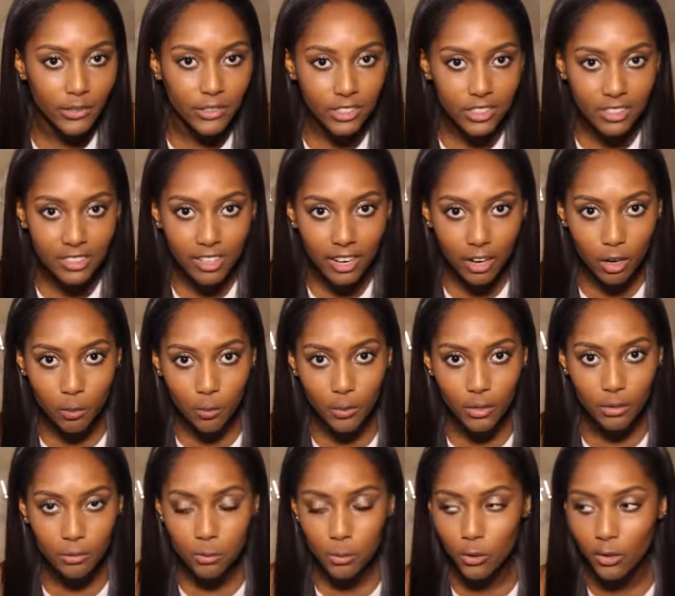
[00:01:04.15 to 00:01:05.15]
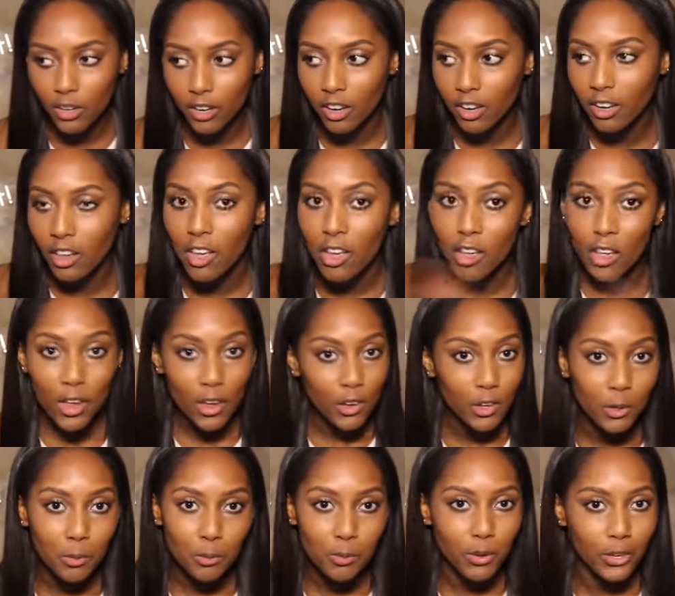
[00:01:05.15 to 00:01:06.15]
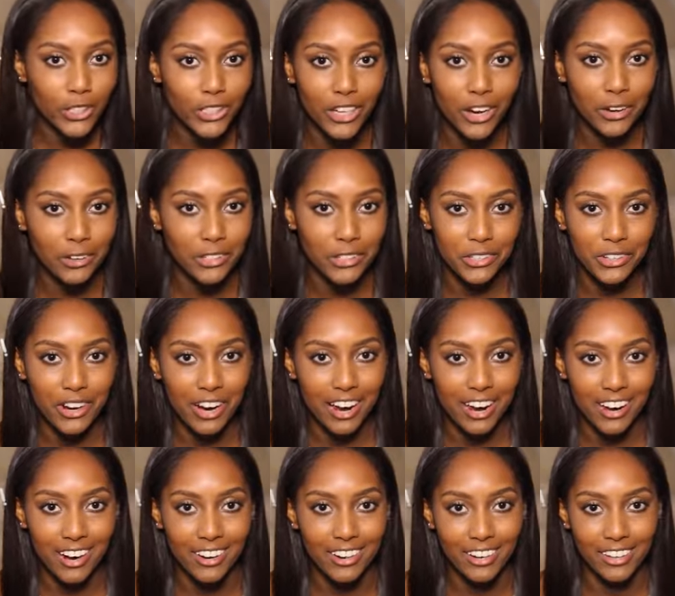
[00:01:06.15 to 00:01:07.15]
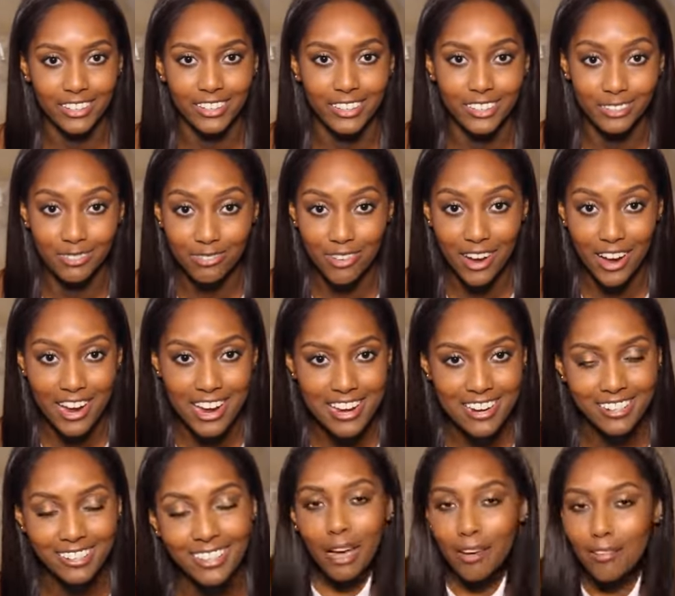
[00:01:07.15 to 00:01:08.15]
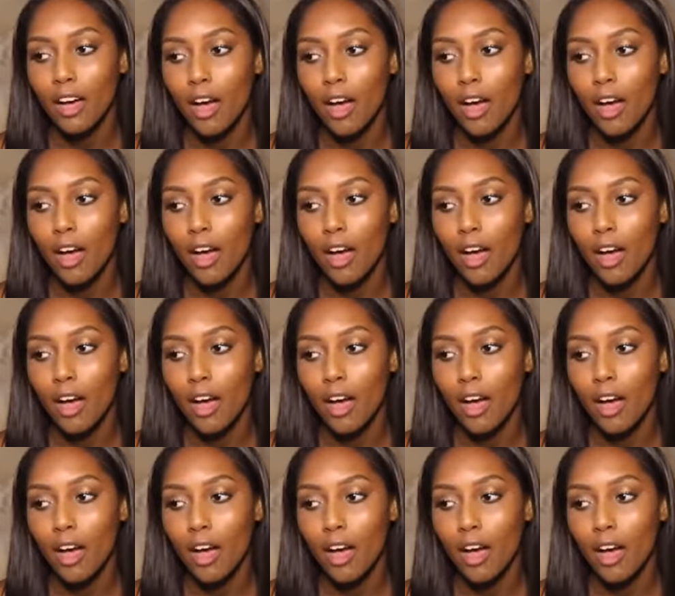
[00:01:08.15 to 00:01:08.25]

You just get up in the morning, you brush out your hair and it's fine.